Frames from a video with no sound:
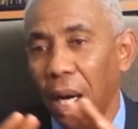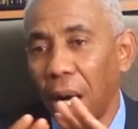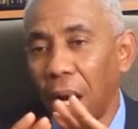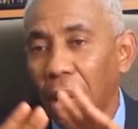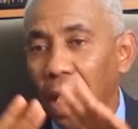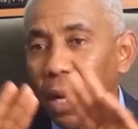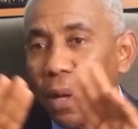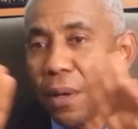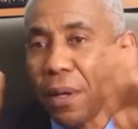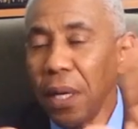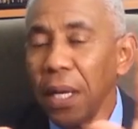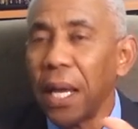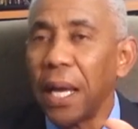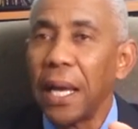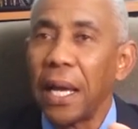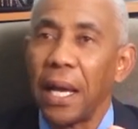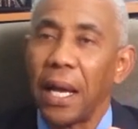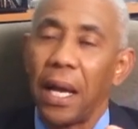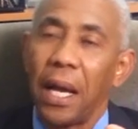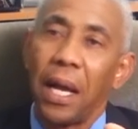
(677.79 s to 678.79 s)
on
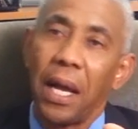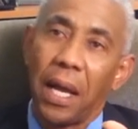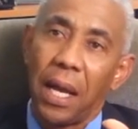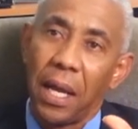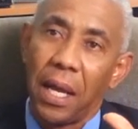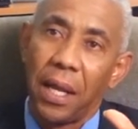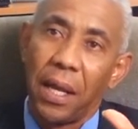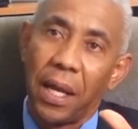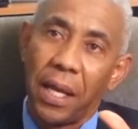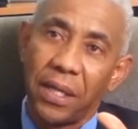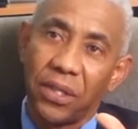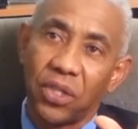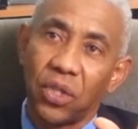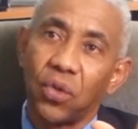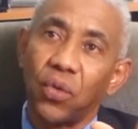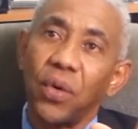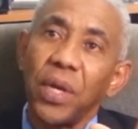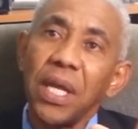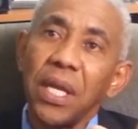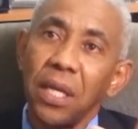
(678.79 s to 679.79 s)
a
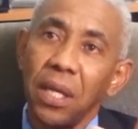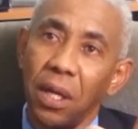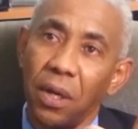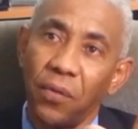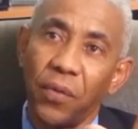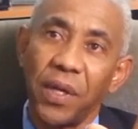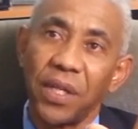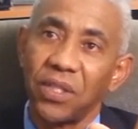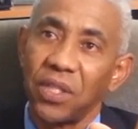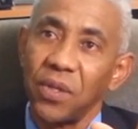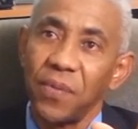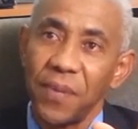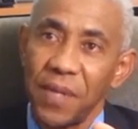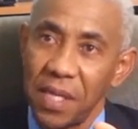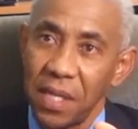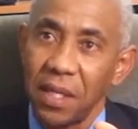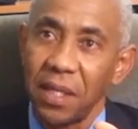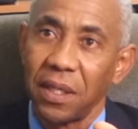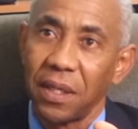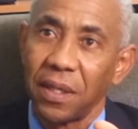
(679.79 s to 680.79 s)
screen of a TV.